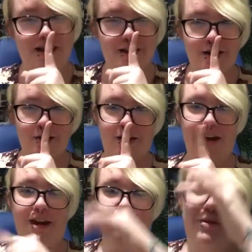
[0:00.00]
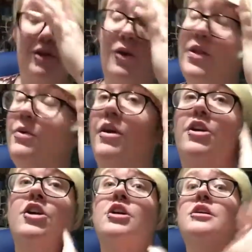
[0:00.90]
Oh god, put holy water.
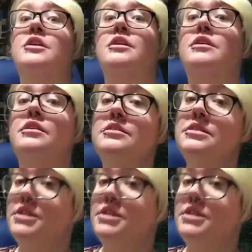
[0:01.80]
You